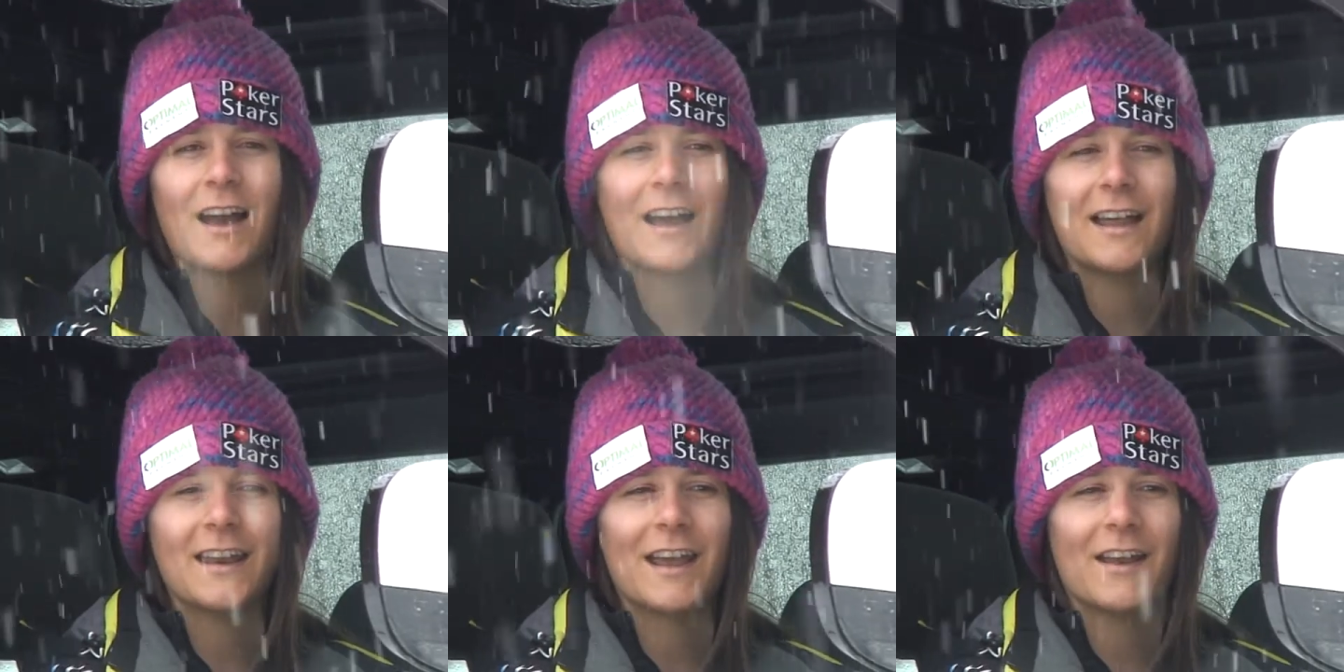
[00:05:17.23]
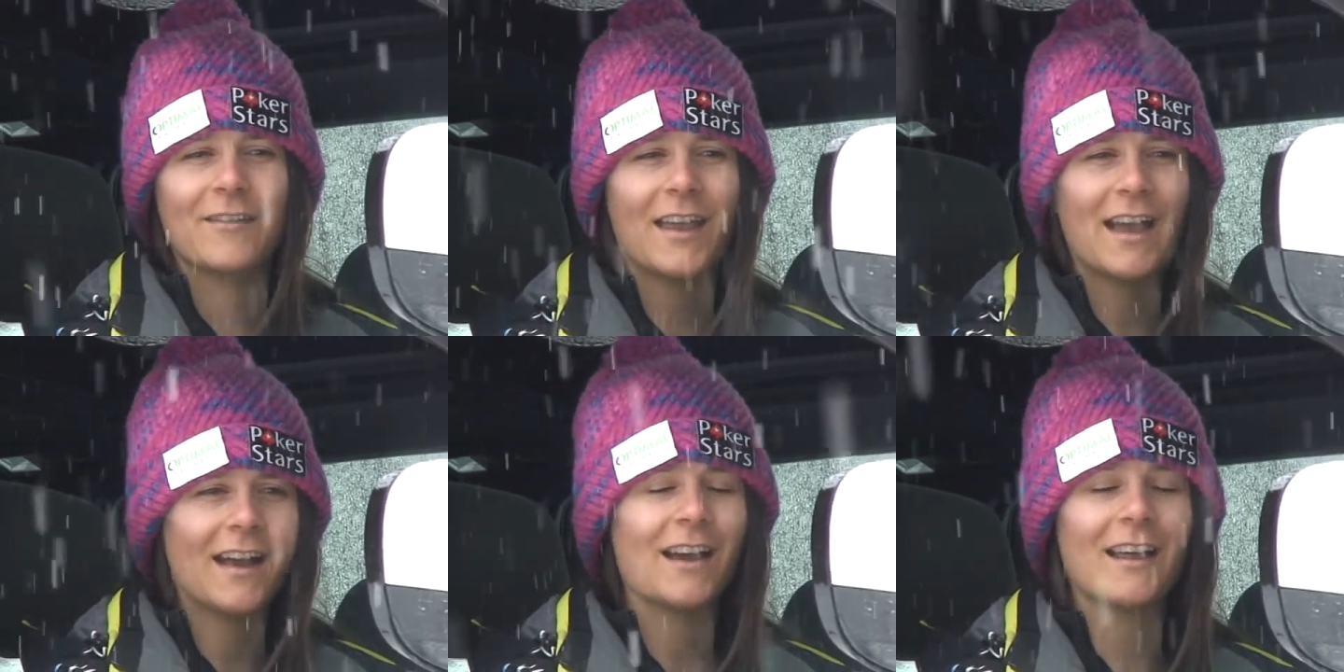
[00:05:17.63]

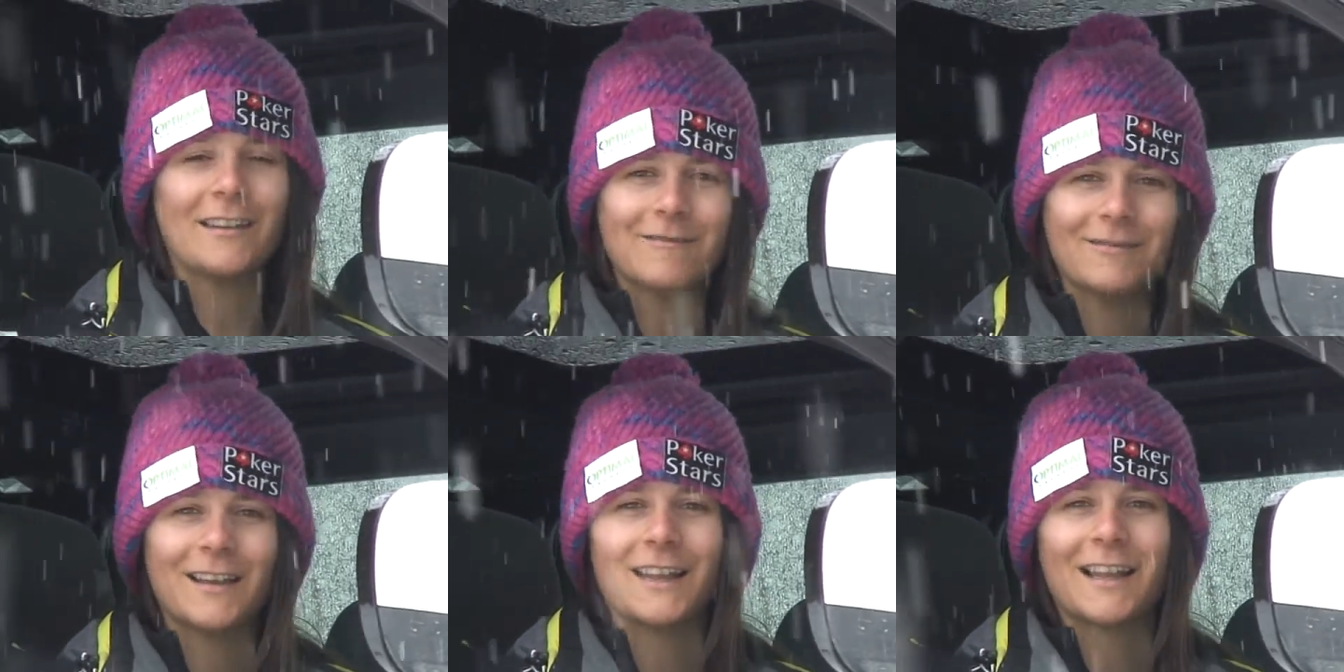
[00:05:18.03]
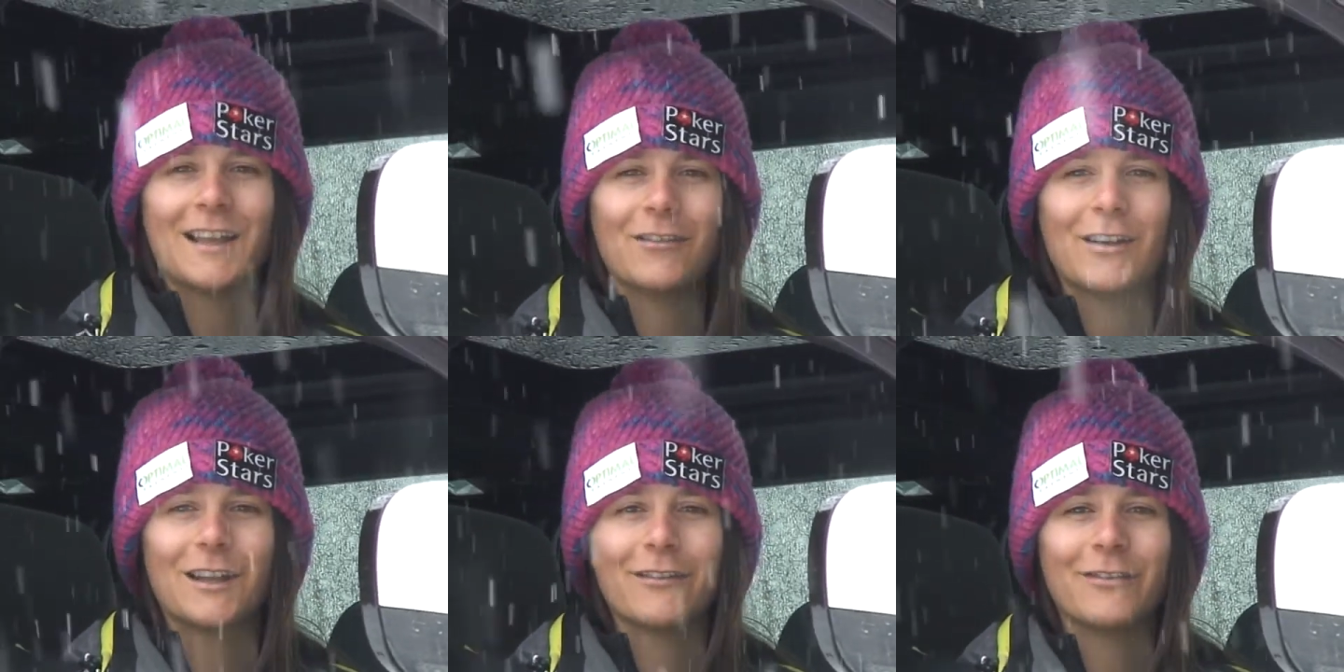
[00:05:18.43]
And yeah, I
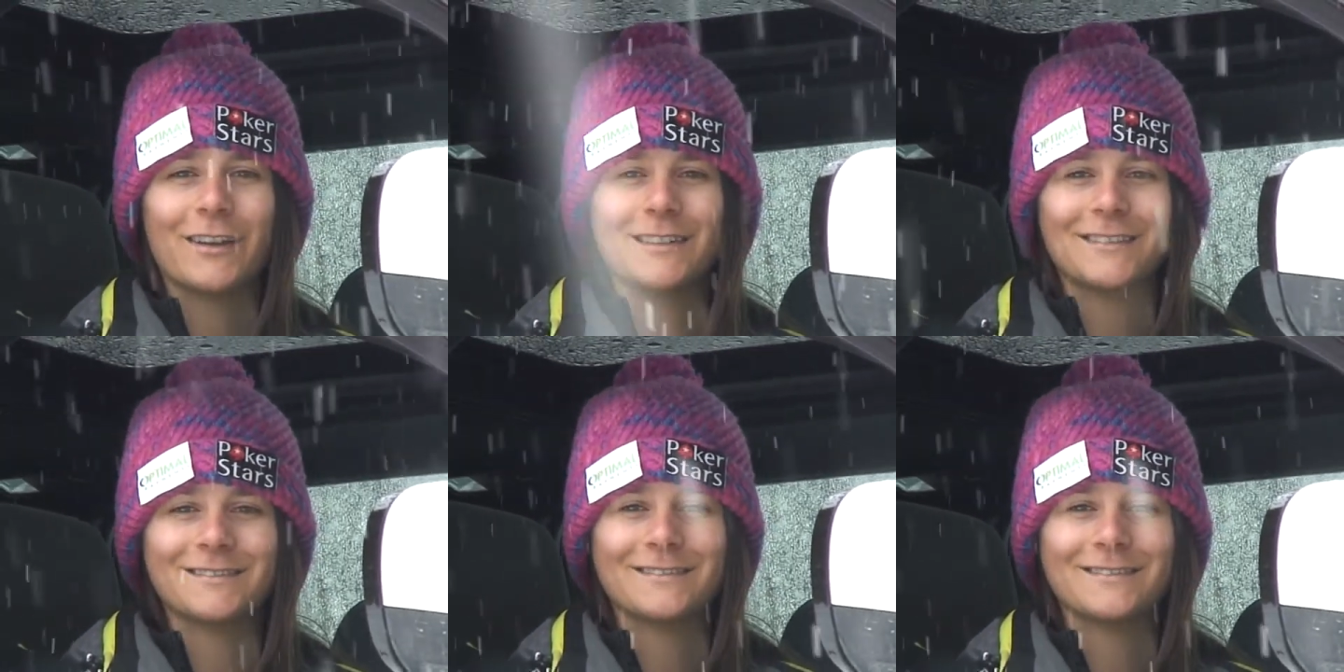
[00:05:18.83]
love it.